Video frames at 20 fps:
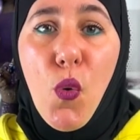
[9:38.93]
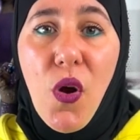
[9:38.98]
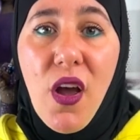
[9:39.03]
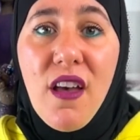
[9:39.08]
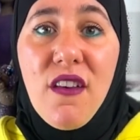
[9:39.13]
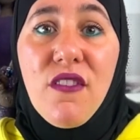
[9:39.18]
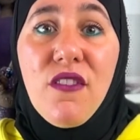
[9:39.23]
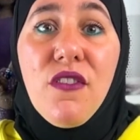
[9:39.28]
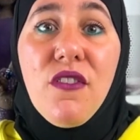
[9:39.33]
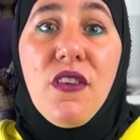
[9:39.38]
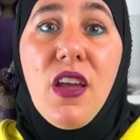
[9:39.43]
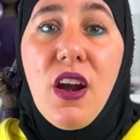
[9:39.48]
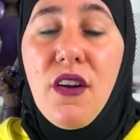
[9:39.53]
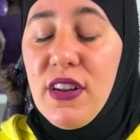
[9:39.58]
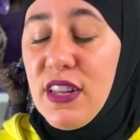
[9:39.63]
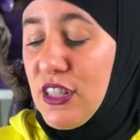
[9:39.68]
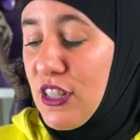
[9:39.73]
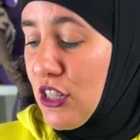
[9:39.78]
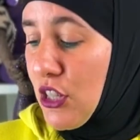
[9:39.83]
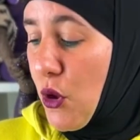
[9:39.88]

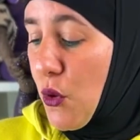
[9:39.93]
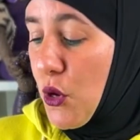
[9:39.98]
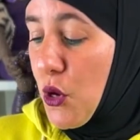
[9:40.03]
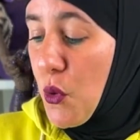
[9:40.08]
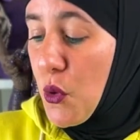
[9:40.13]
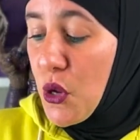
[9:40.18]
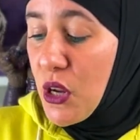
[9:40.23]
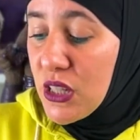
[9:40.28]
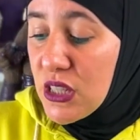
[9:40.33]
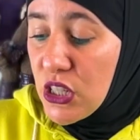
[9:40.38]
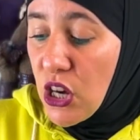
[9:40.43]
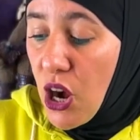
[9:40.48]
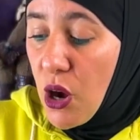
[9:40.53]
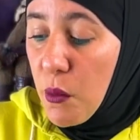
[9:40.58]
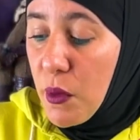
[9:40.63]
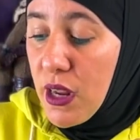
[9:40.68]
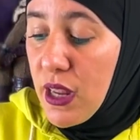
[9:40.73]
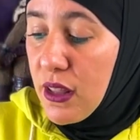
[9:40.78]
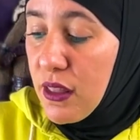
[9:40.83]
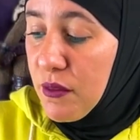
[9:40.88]
very slow. You know what you can start
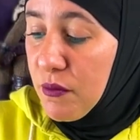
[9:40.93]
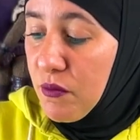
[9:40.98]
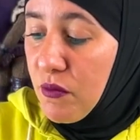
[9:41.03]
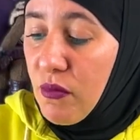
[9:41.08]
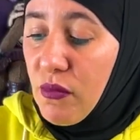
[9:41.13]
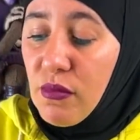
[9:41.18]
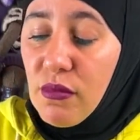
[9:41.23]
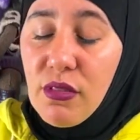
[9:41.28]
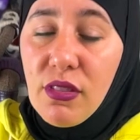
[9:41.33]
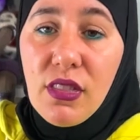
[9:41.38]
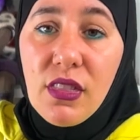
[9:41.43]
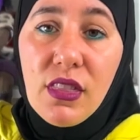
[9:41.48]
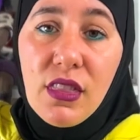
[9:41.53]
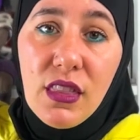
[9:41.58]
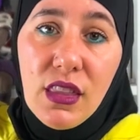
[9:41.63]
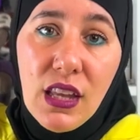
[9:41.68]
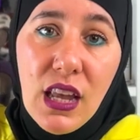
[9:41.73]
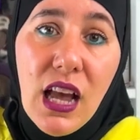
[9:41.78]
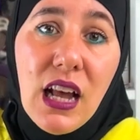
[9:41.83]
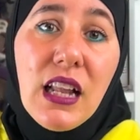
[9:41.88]
with?
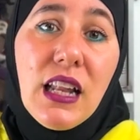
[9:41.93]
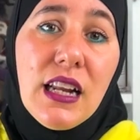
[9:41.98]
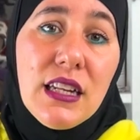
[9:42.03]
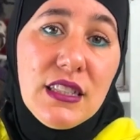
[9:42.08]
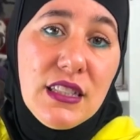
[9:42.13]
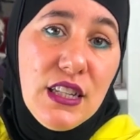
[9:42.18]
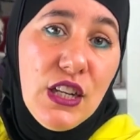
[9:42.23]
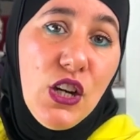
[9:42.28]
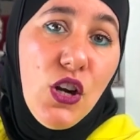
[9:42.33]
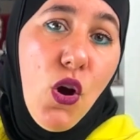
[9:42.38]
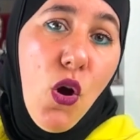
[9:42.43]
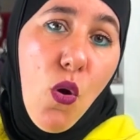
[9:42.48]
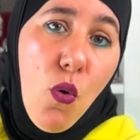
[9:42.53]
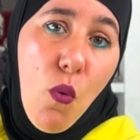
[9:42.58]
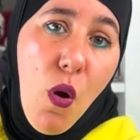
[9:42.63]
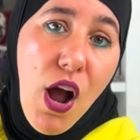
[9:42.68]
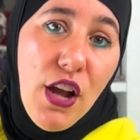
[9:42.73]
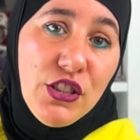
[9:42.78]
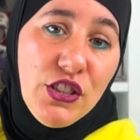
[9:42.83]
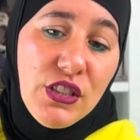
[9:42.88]
A cleansing
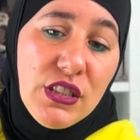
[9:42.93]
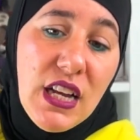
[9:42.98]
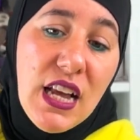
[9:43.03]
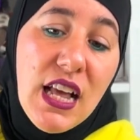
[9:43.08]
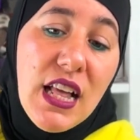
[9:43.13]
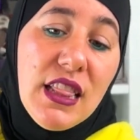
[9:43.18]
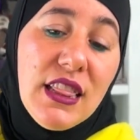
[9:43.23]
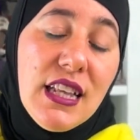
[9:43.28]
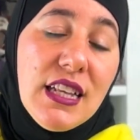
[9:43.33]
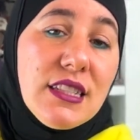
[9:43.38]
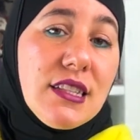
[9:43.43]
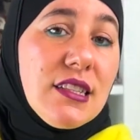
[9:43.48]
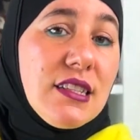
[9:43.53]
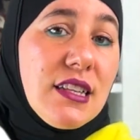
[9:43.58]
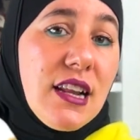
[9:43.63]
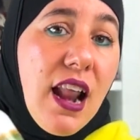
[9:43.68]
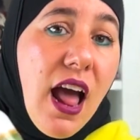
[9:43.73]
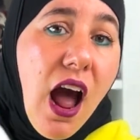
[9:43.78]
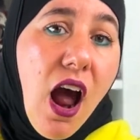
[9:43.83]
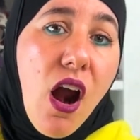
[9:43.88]
co-wash. This is
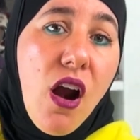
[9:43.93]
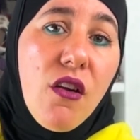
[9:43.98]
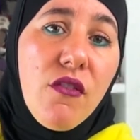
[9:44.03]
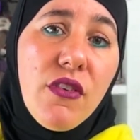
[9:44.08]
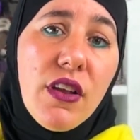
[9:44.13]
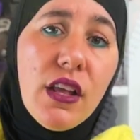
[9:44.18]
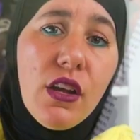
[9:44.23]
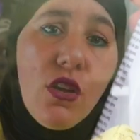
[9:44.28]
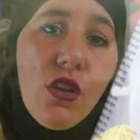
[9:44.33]
an Ayurvedic